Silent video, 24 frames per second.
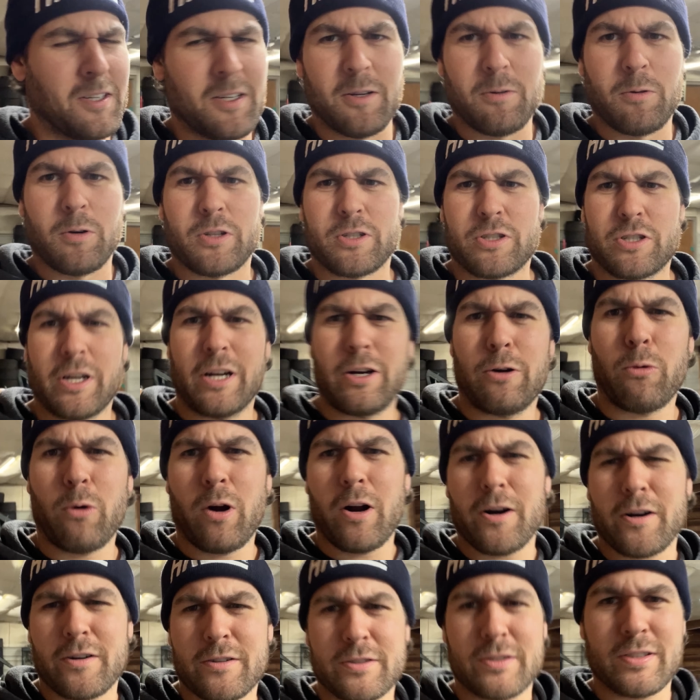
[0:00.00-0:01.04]
Well, the shitter
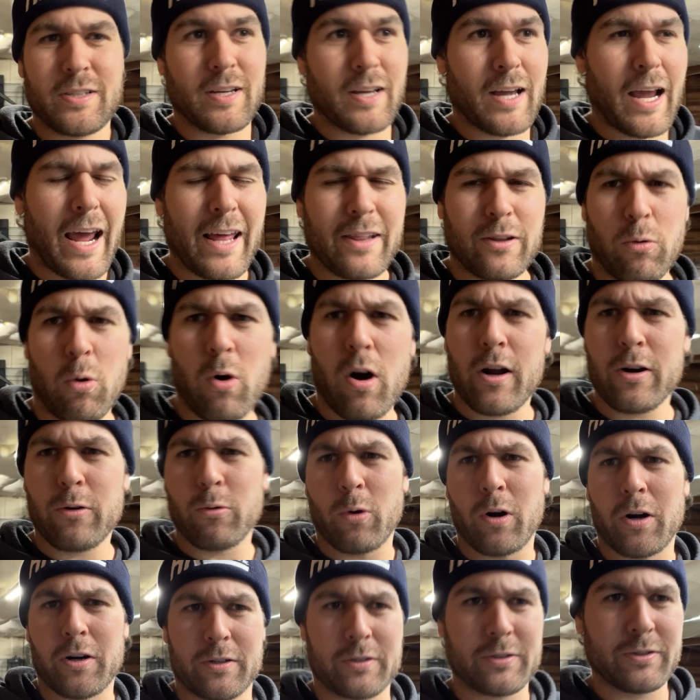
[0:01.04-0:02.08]
works and the water
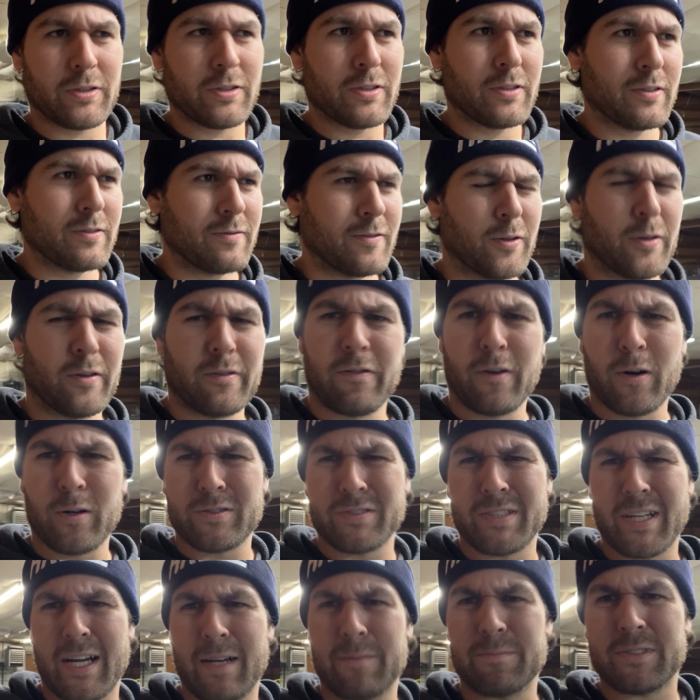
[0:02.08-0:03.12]
works for the first
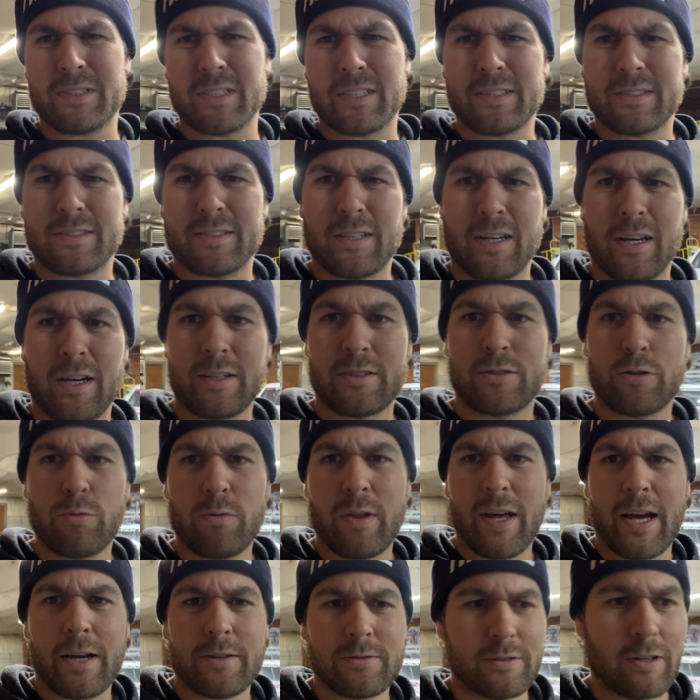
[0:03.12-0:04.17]
time since
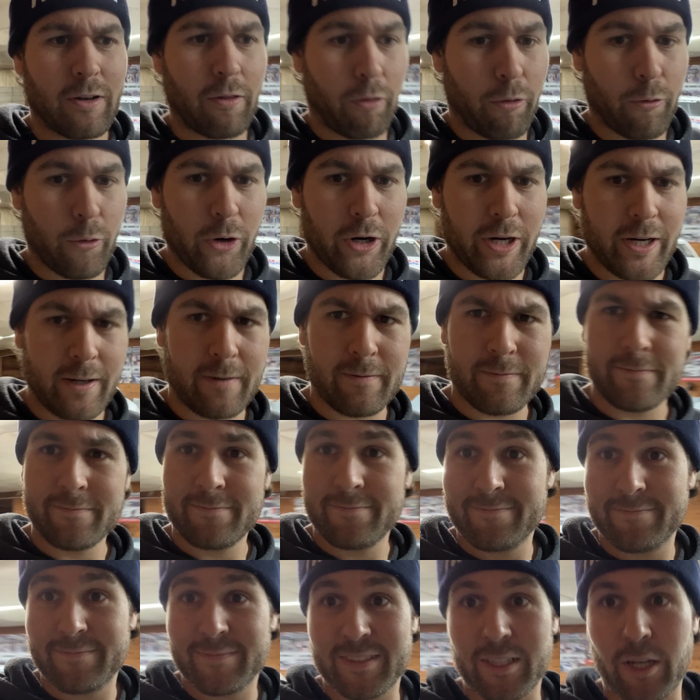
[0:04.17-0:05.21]
2003.
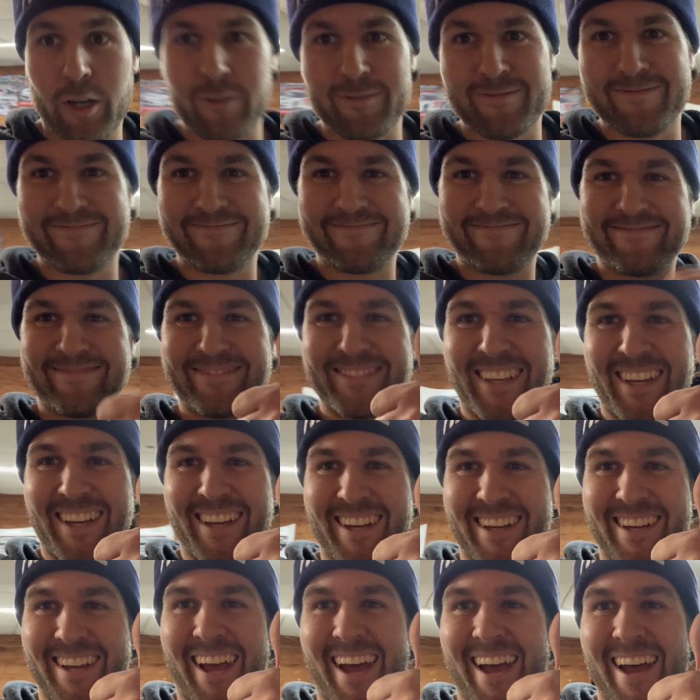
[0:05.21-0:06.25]
So,
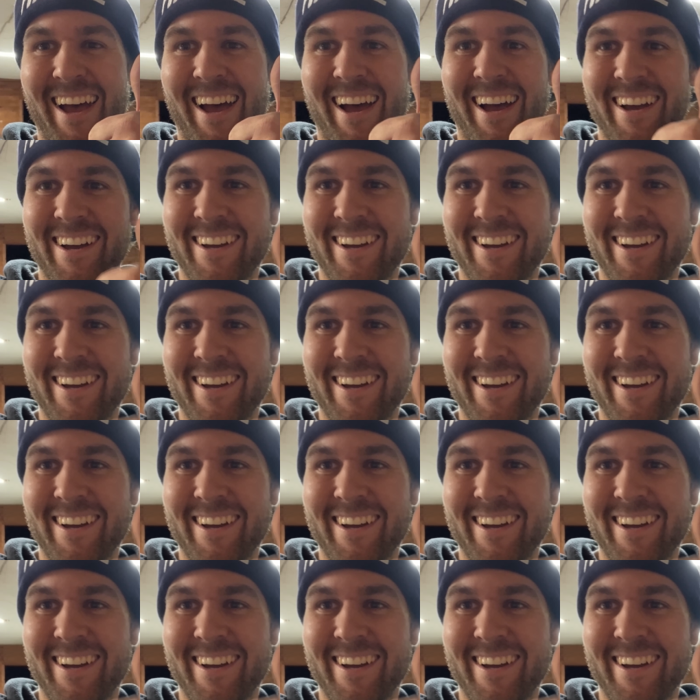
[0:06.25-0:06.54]
yeah.